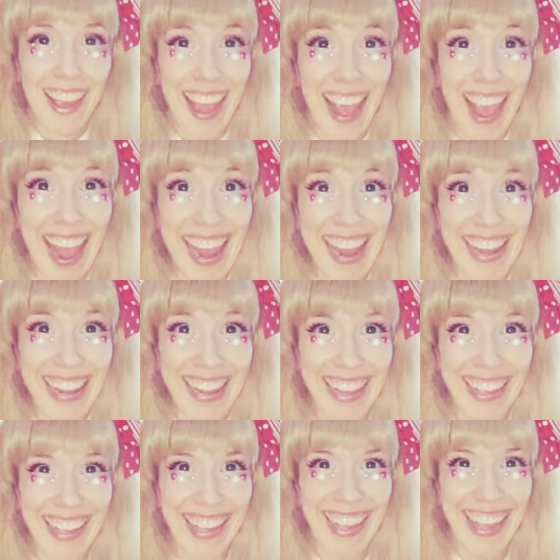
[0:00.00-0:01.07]
Hey!
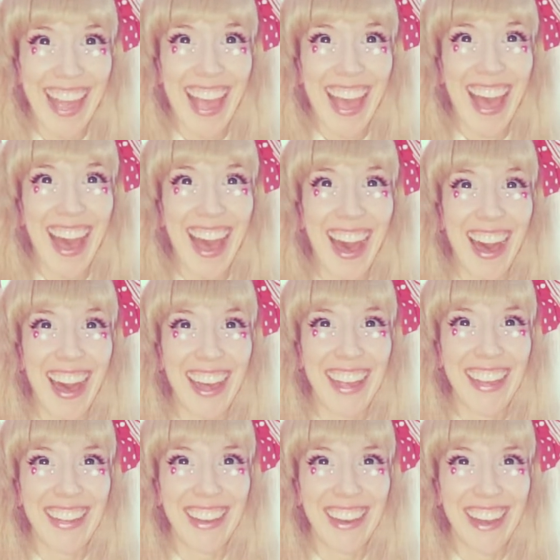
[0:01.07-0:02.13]

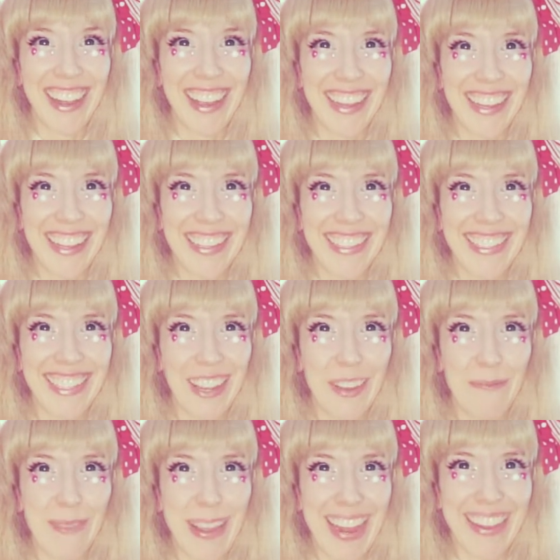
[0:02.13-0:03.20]
I got
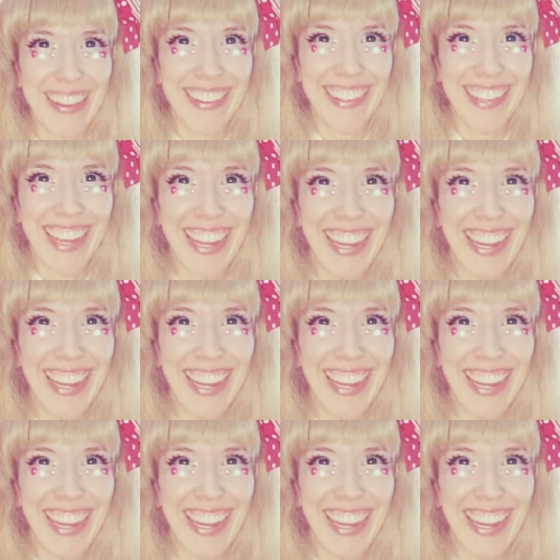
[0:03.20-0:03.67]
some mail,